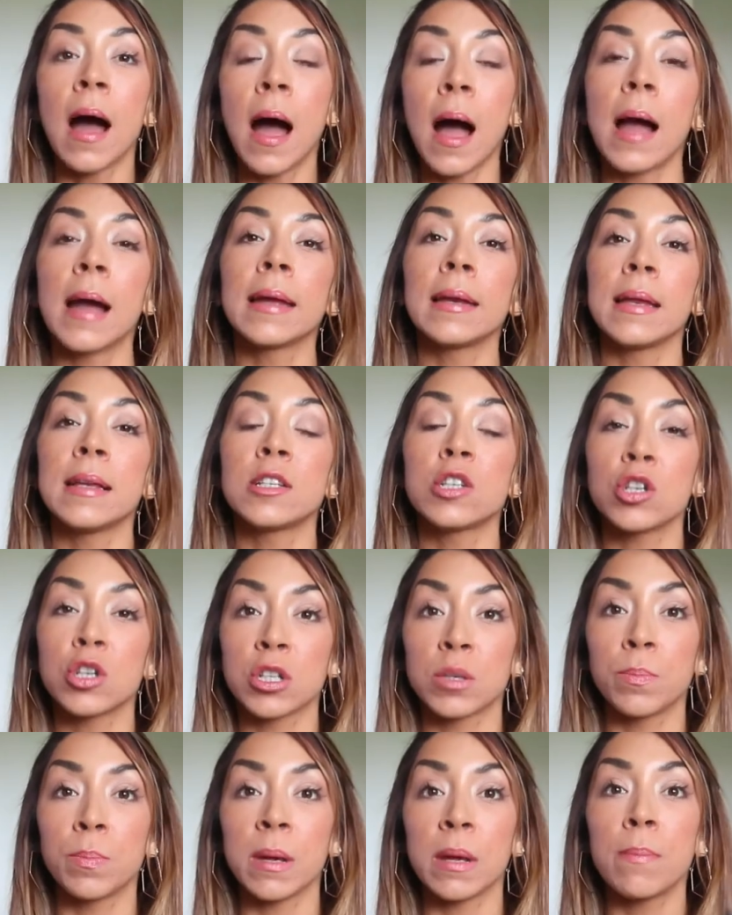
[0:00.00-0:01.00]
I need to
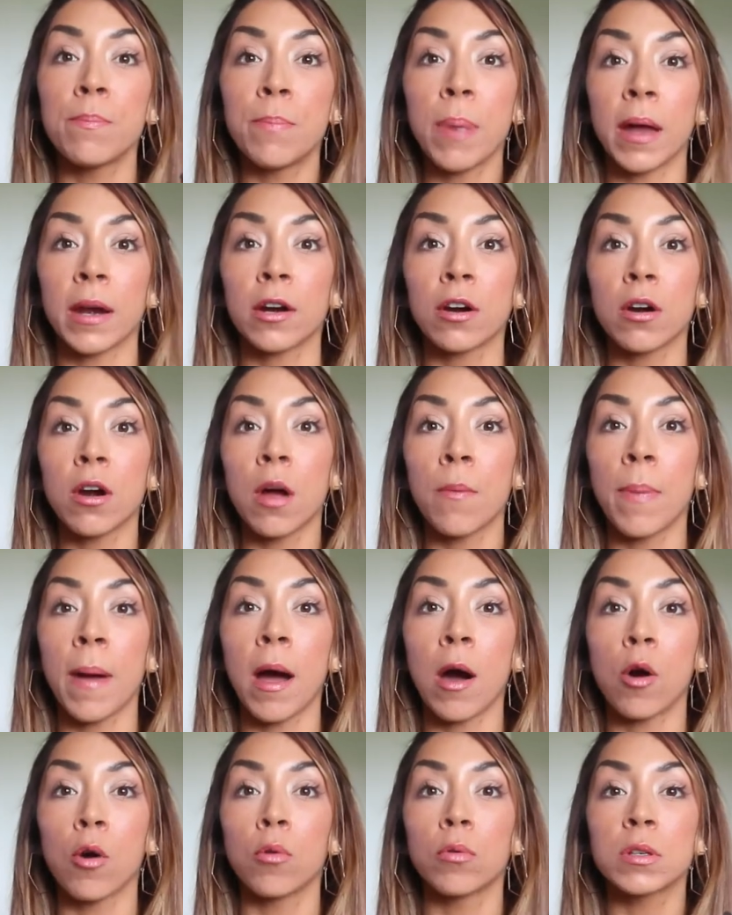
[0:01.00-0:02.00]
just be better
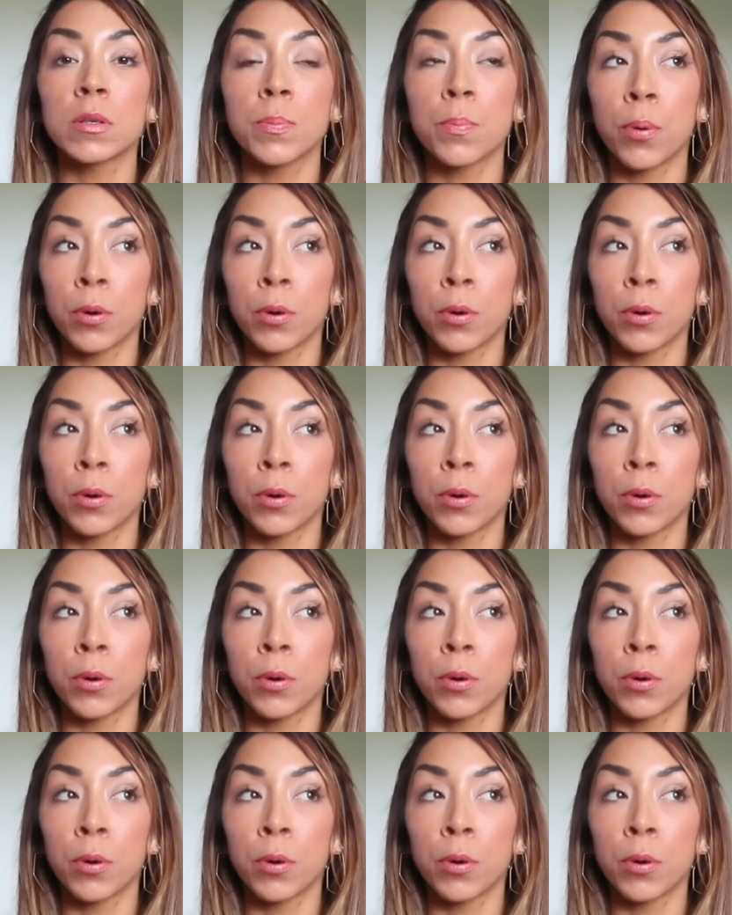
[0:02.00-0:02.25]
about